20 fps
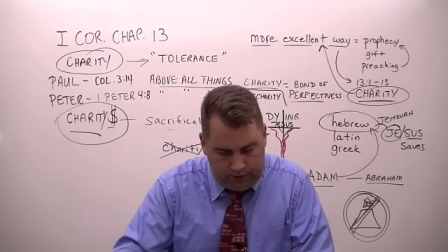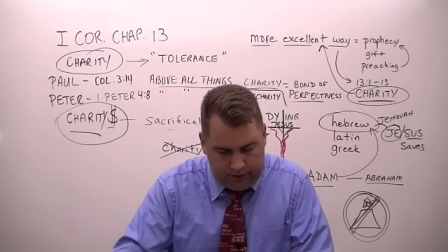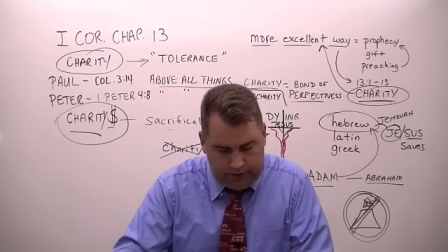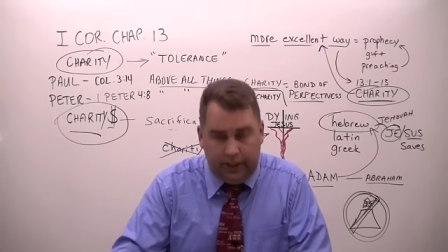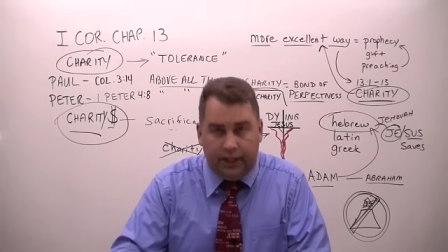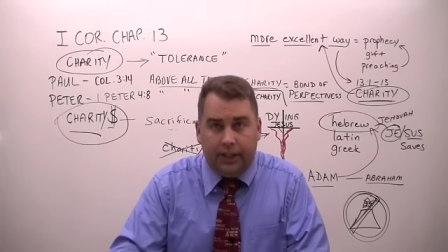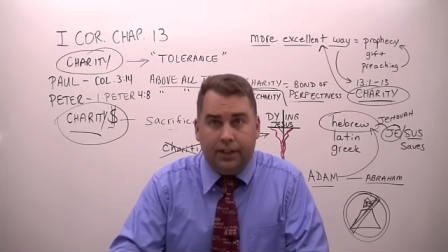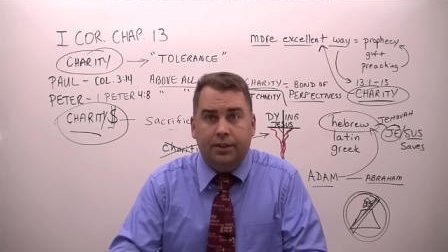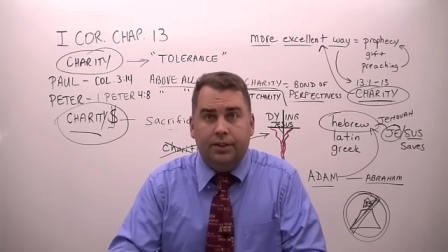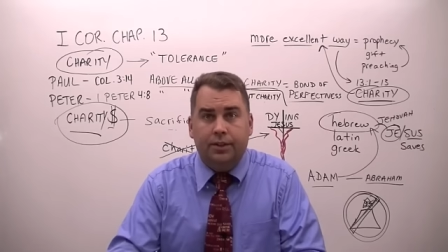our
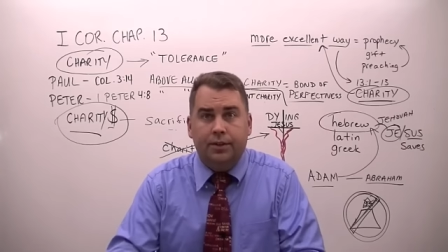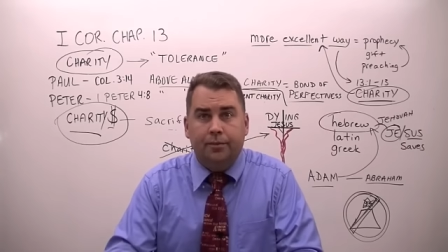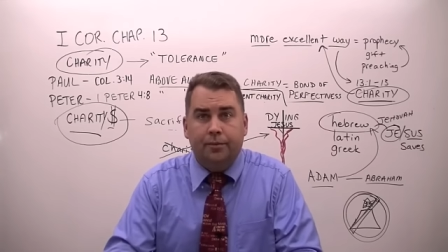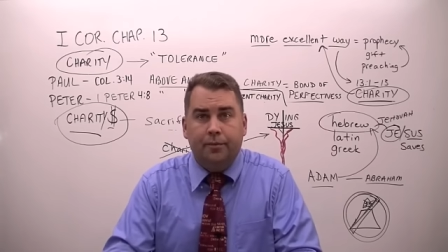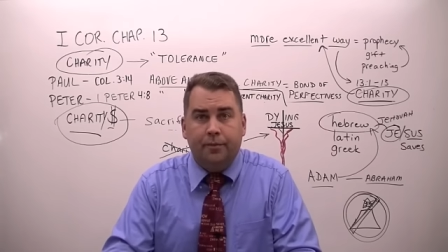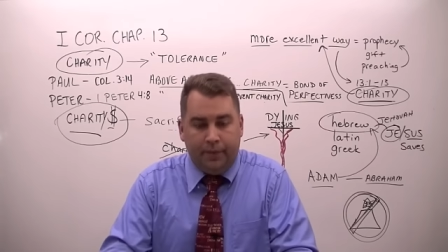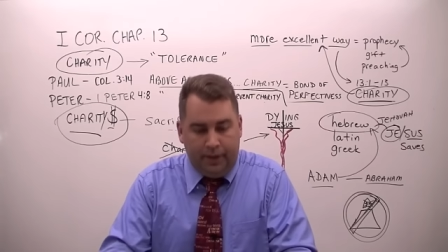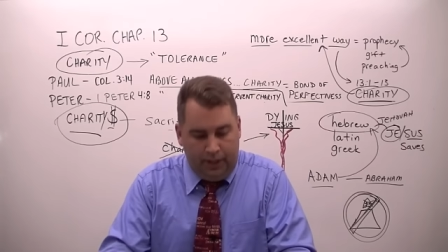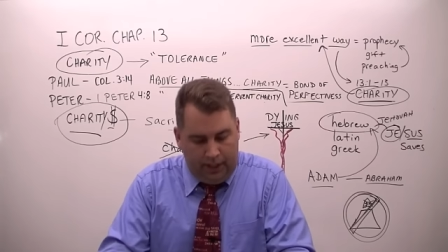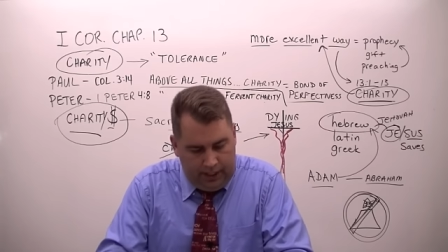sins
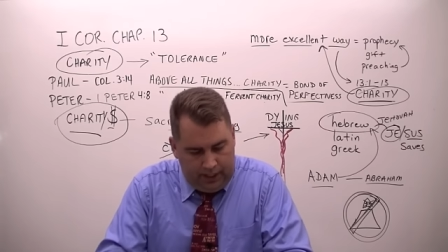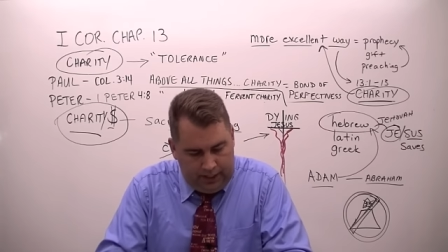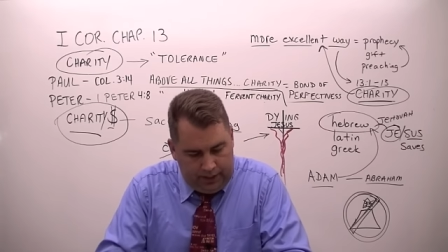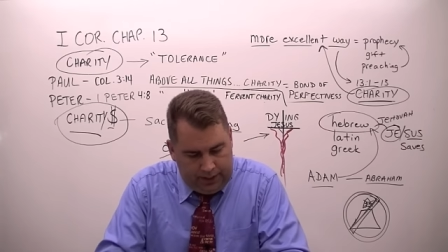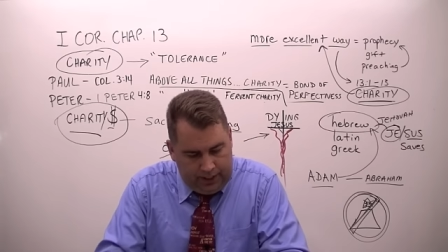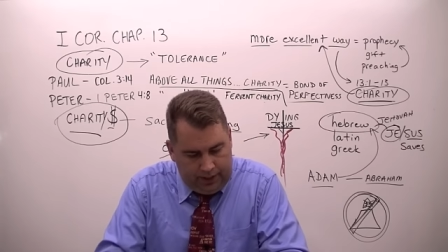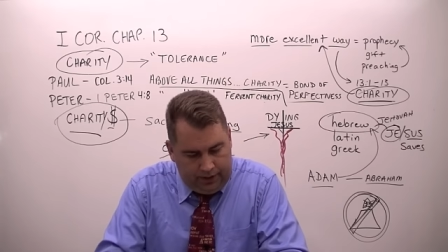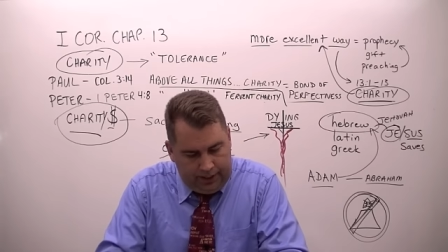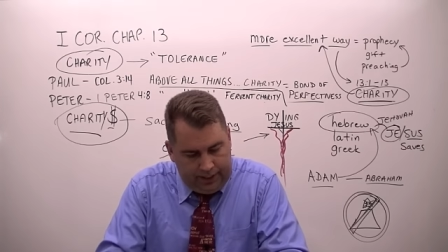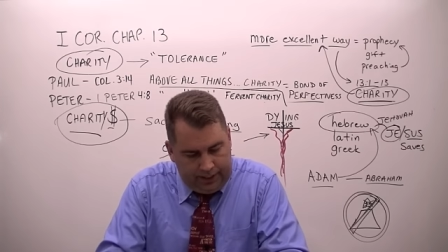
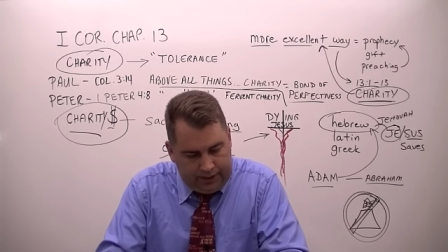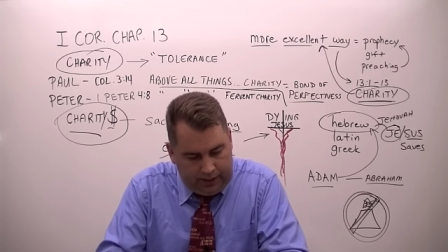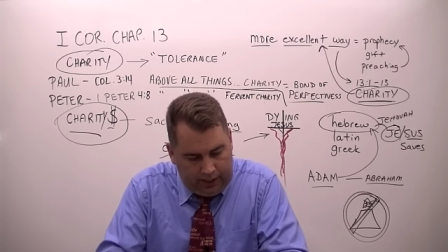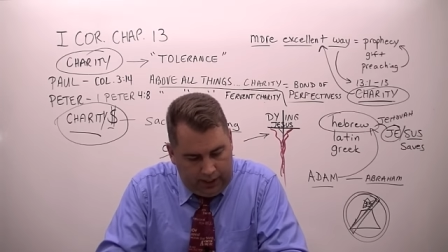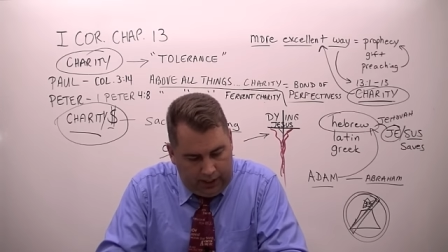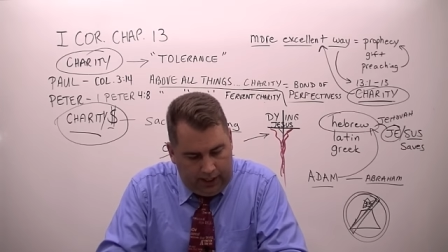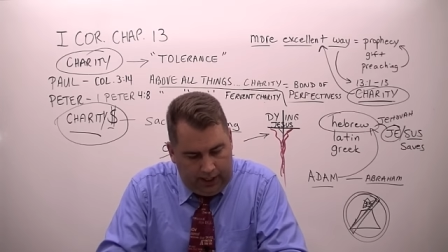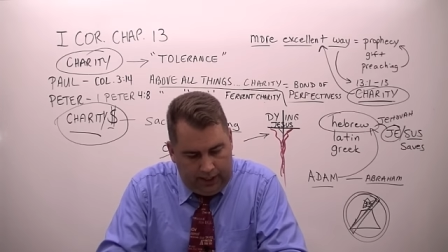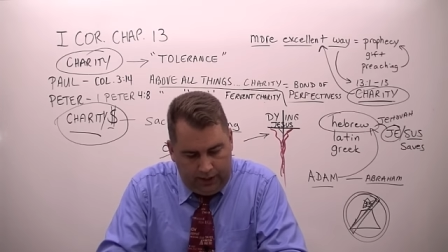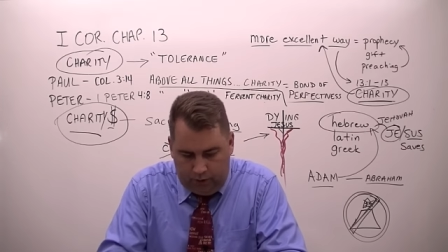charity is
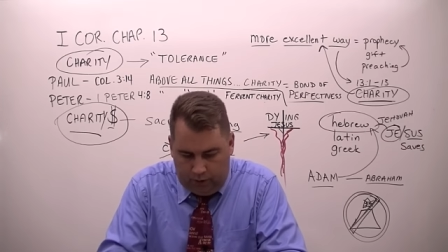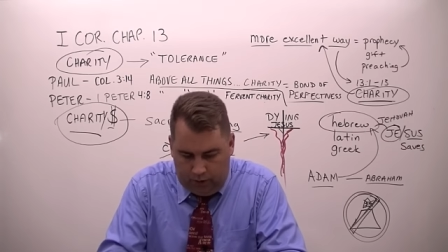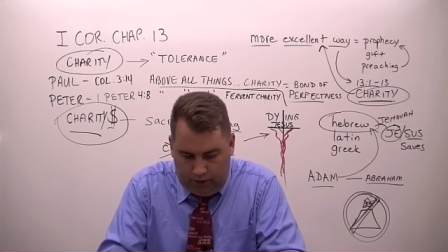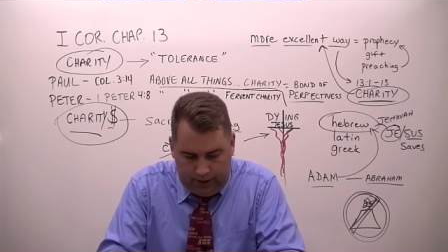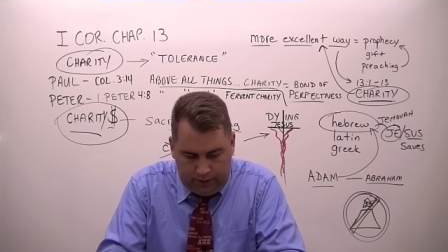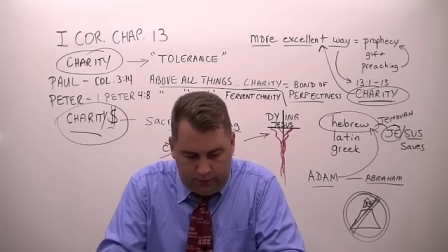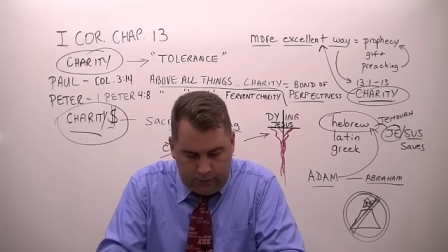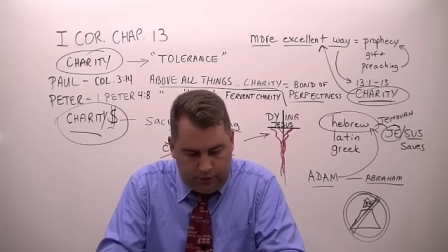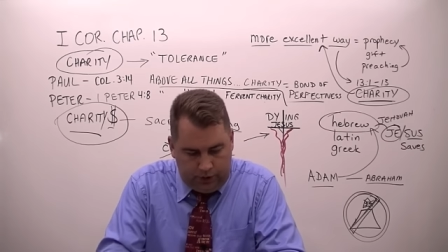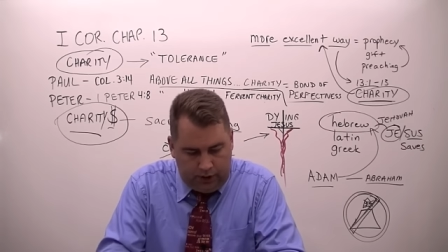kind
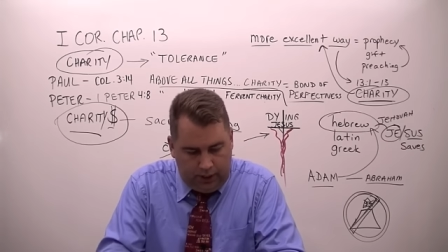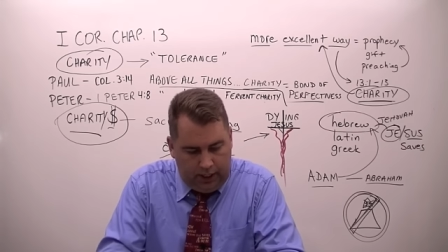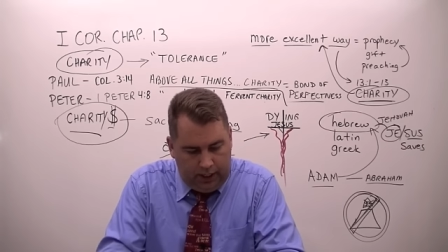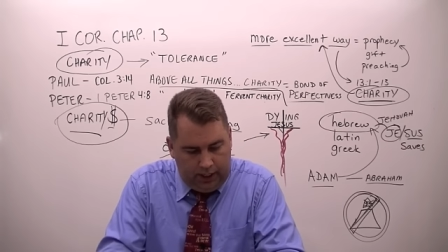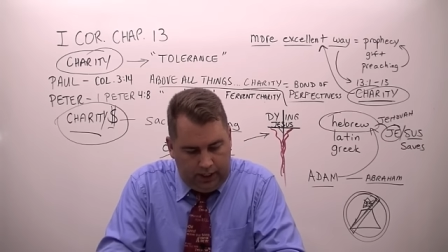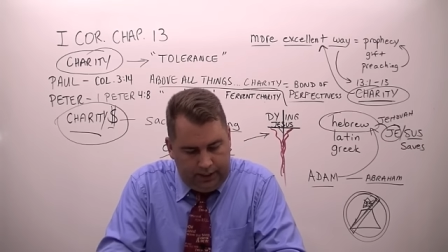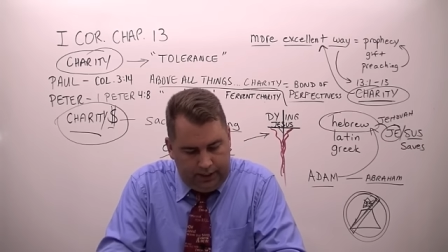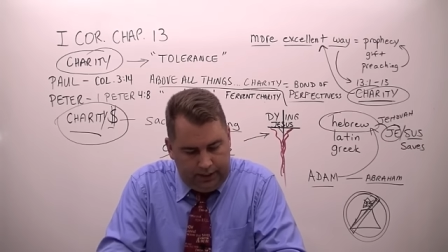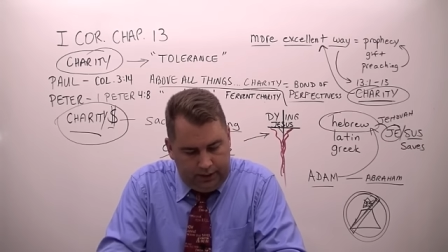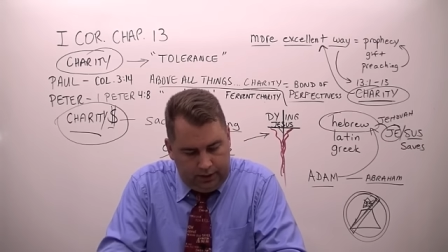christ was
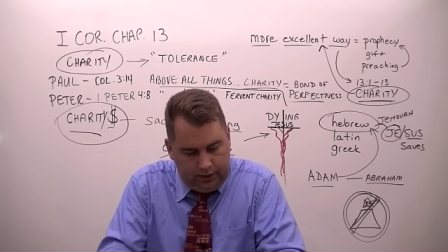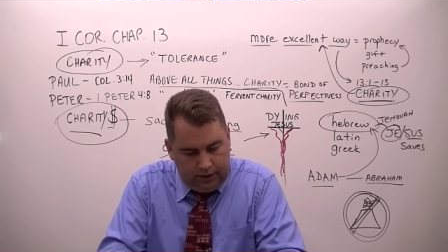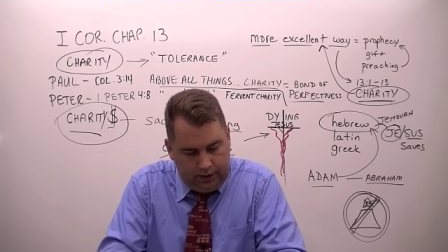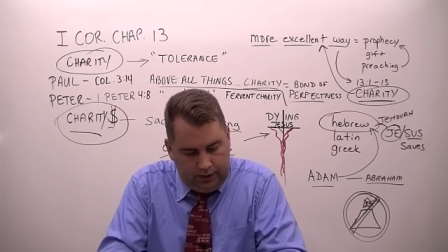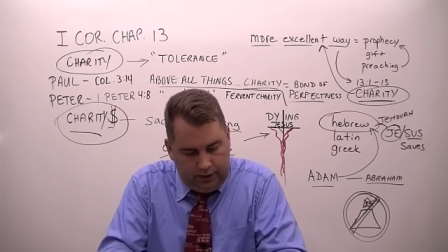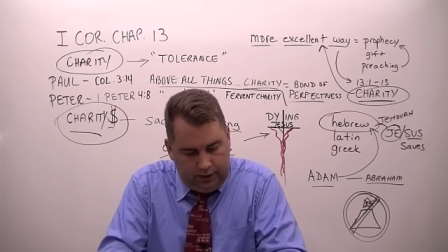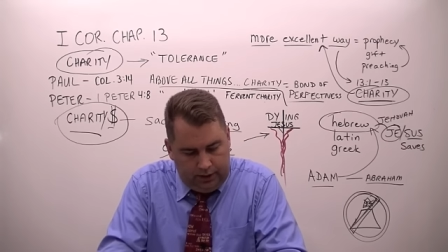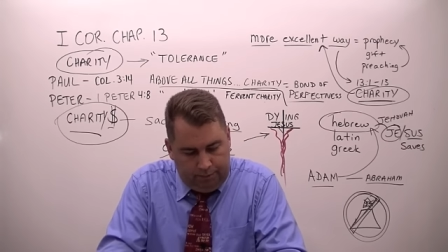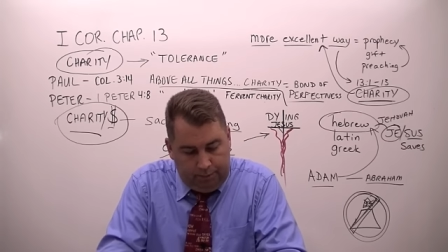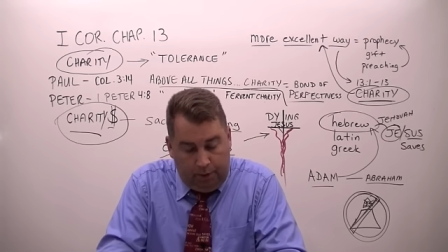kind
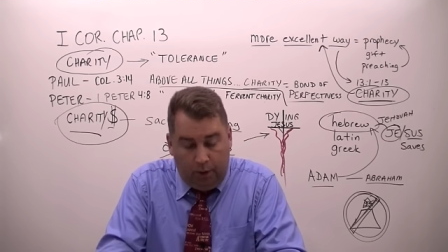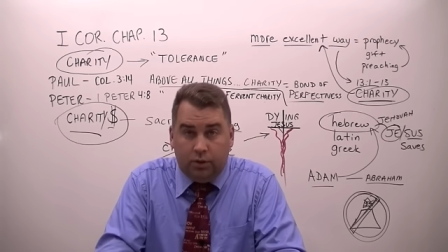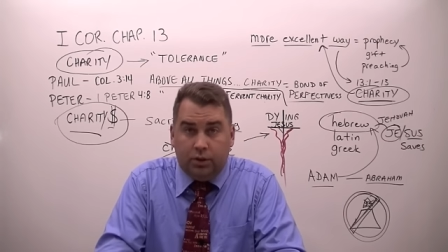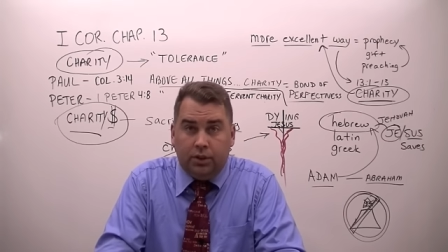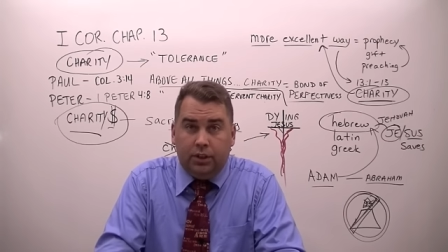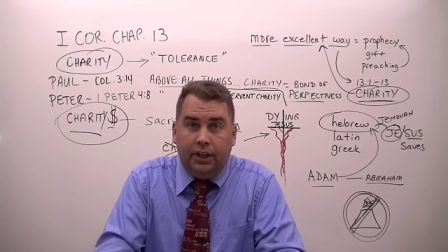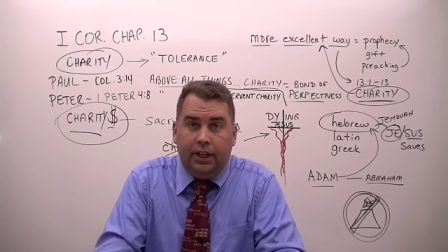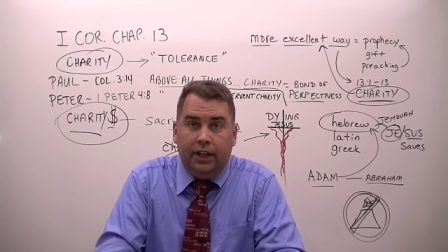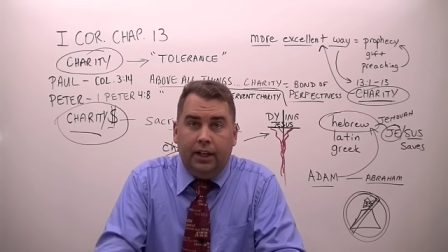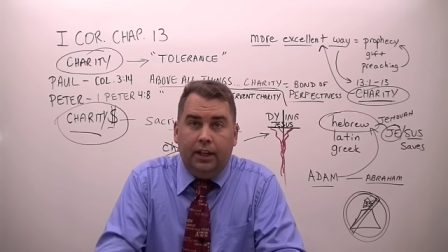
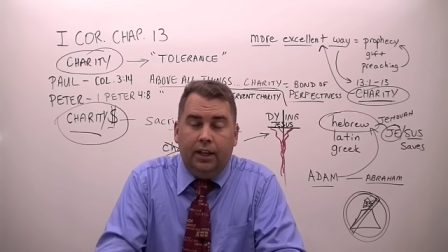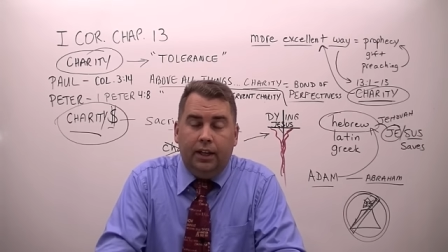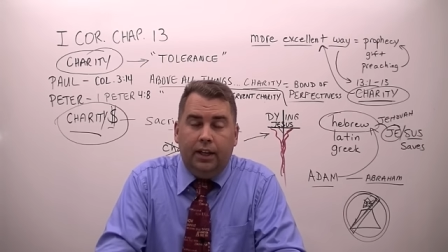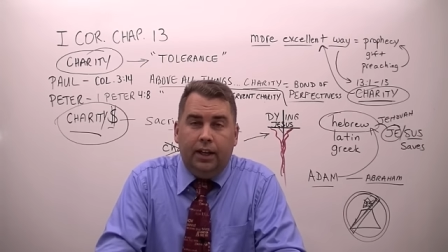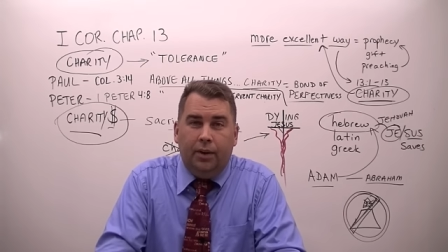mostly.